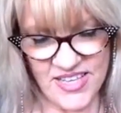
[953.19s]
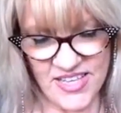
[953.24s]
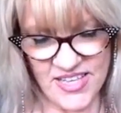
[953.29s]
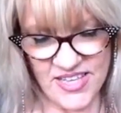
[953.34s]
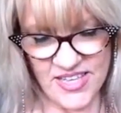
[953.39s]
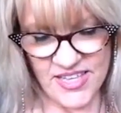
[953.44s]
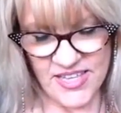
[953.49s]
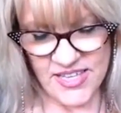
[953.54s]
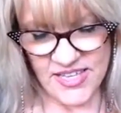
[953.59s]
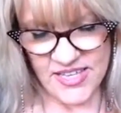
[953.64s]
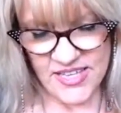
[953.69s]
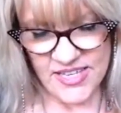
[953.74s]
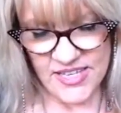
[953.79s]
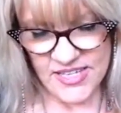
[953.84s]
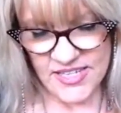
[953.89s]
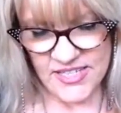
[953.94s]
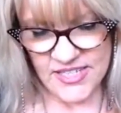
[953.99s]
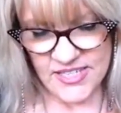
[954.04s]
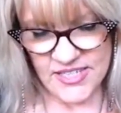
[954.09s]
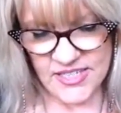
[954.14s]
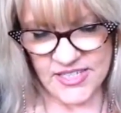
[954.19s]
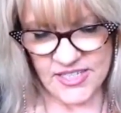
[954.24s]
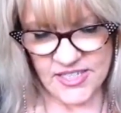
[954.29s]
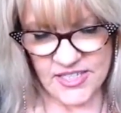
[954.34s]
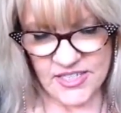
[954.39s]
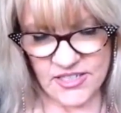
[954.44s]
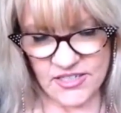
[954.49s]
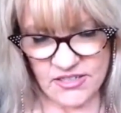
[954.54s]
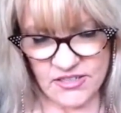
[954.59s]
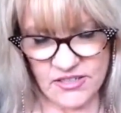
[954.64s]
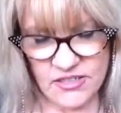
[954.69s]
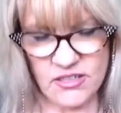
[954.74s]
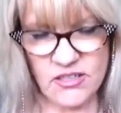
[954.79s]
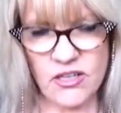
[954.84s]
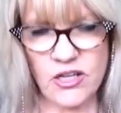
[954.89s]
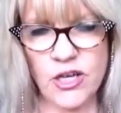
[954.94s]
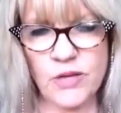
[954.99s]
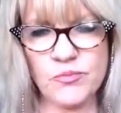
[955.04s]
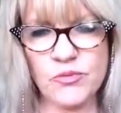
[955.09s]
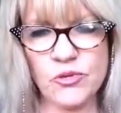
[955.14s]
And
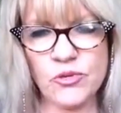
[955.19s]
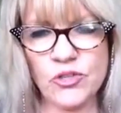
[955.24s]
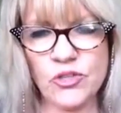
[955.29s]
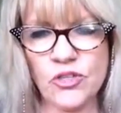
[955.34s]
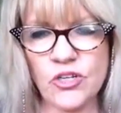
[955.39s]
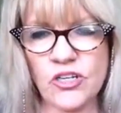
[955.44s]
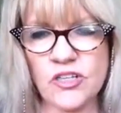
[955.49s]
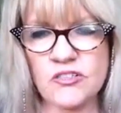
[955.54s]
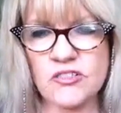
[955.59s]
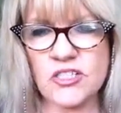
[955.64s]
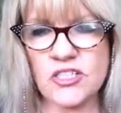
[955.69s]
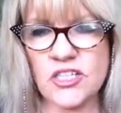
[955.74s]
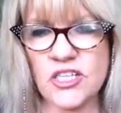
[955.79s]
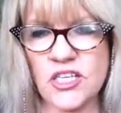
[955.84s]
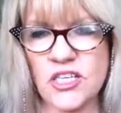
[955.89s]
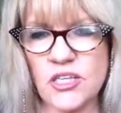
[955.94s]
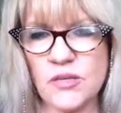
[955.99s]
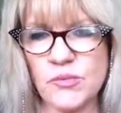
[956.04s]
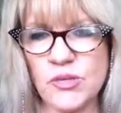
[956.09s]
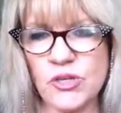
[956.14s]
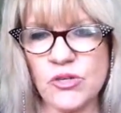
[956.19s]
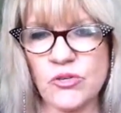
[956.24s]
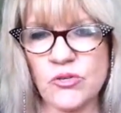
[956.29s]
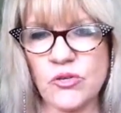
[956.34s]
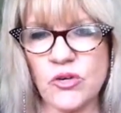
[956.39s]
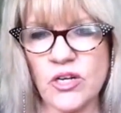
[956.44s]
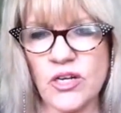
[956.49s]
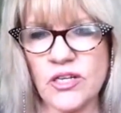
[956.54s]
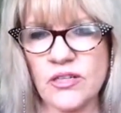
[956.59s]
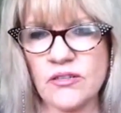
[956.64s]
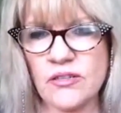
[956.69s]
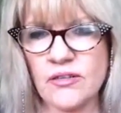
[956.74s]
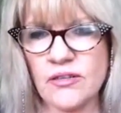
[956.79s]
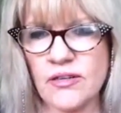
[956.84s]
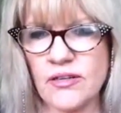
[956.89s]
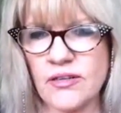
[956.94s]
I hope that you guys can hear me all right.